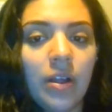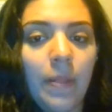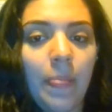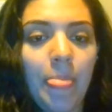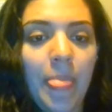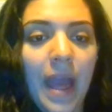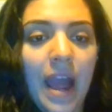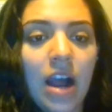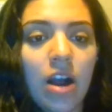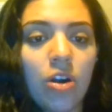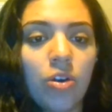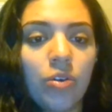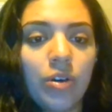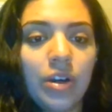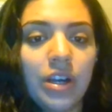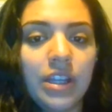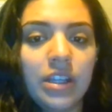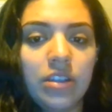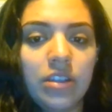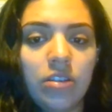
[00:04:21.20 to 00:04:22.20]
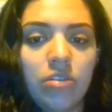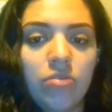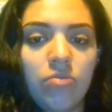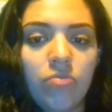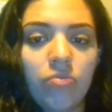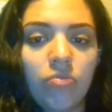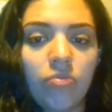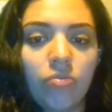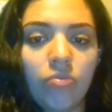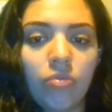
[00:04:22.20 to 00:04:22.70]
Now it
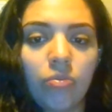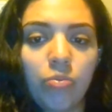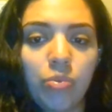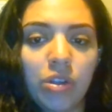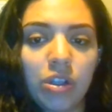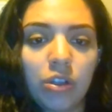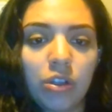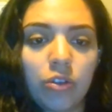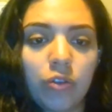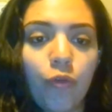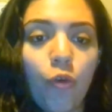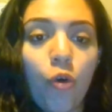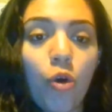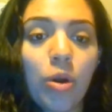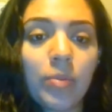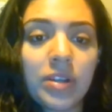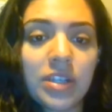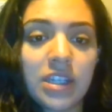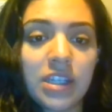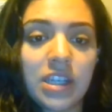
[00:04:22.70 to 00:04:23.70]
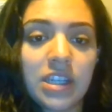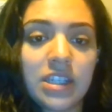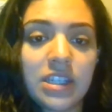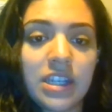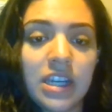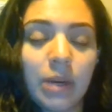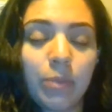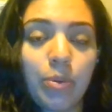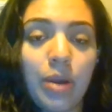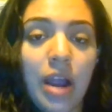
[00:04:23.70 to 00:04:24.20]
was formed as a
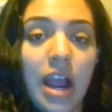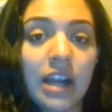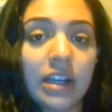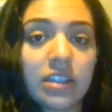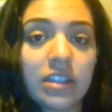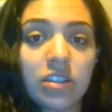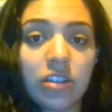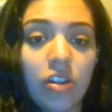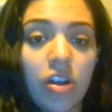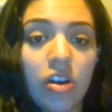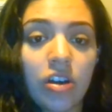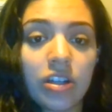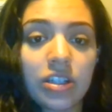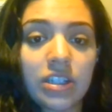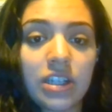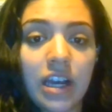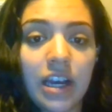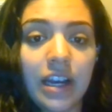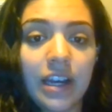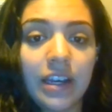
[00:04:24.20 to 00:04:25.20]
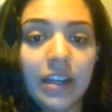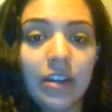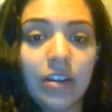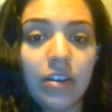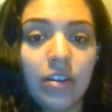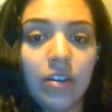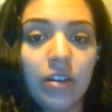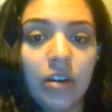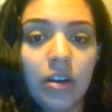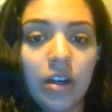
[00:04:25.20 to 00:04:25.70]
distinct practice
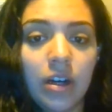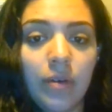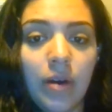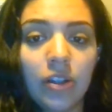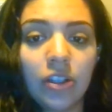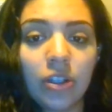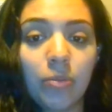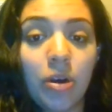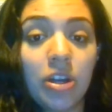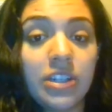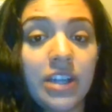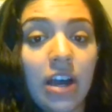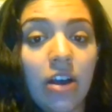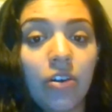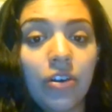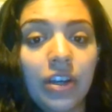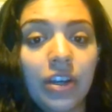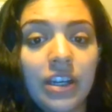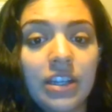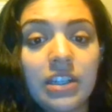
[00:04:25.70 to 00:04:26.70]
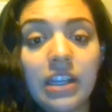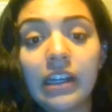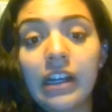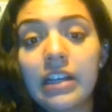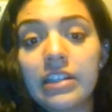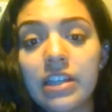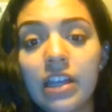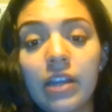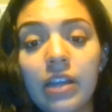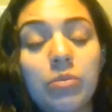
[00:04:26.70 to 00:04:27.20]
alongside other modalities, like I
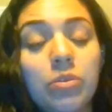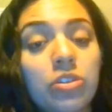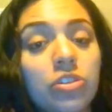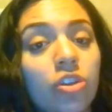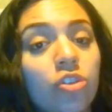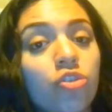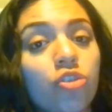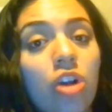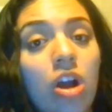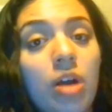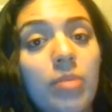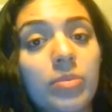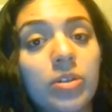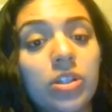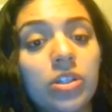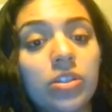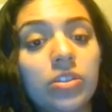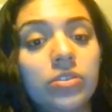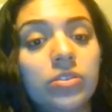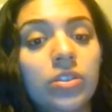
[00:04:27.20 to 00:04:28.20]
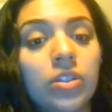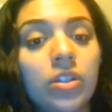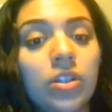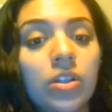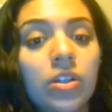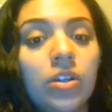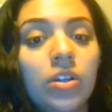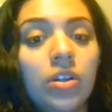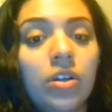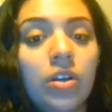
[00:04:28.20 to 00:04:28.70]
said, music, drama,
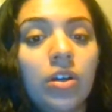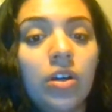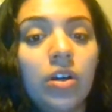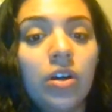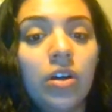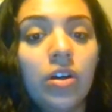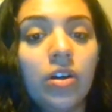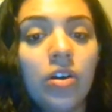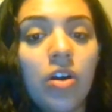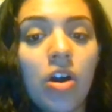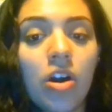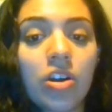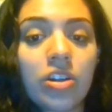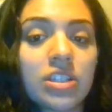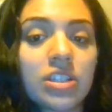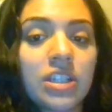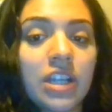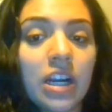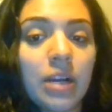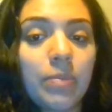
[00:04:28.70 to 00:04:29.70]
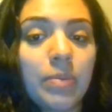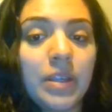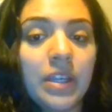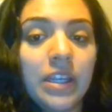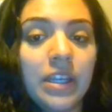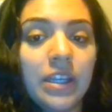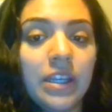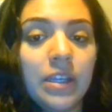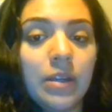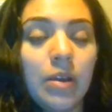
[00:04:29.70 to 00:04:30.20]
arts
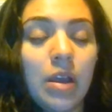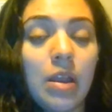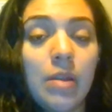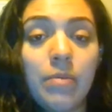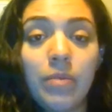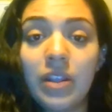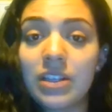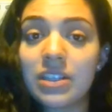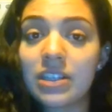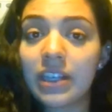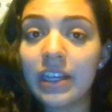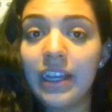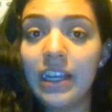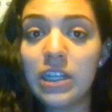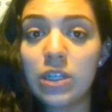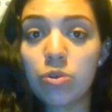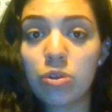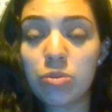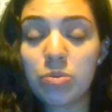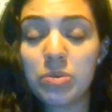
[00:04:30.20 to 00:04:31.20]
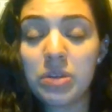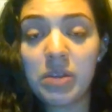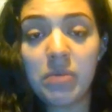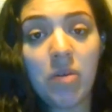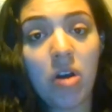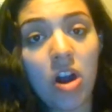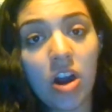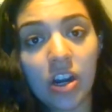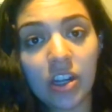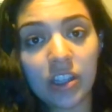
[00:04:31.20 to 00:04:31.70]
therapy. In this case, we're speaking
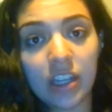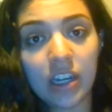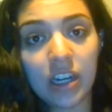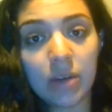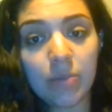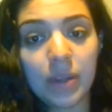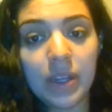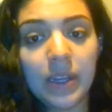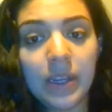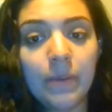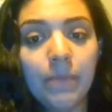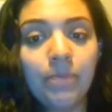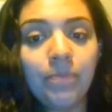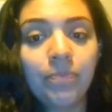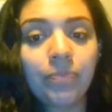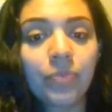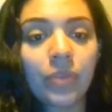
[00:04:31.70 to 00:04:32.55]
about art therapy.